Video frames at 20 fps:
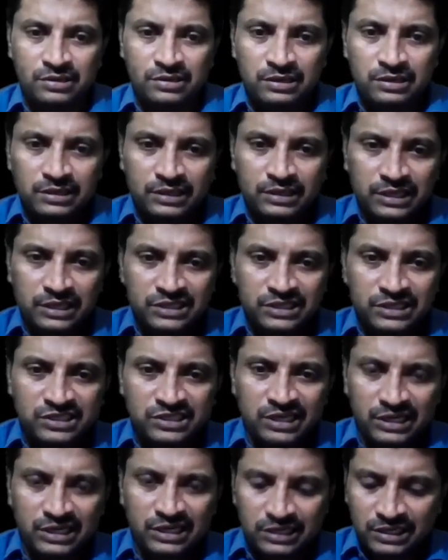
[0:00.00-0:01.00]
DC,
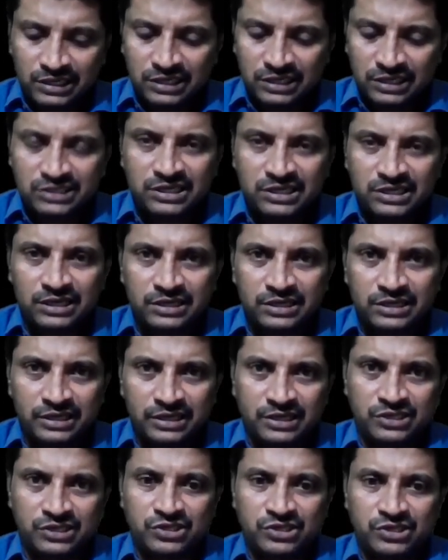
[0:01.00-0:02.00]
DG, DH.
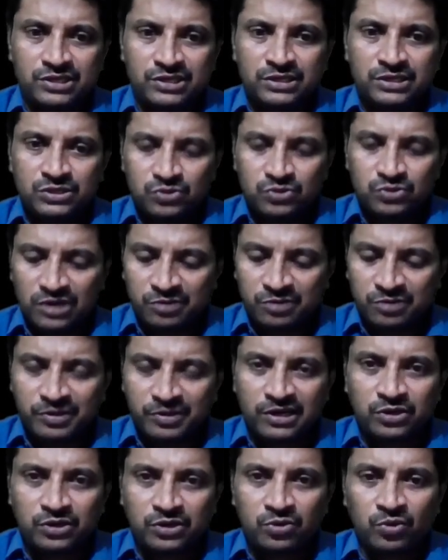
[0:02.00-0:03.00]
So let me
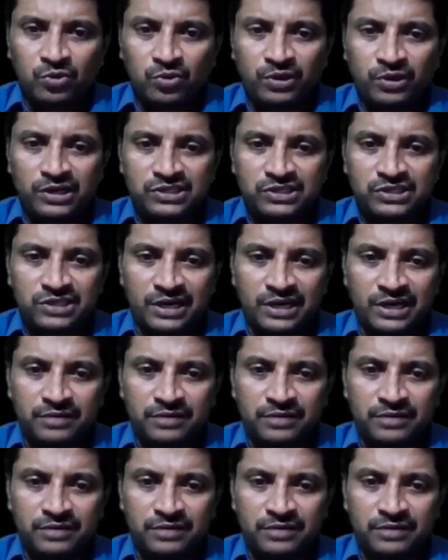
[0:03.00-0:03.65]
continue in next slide.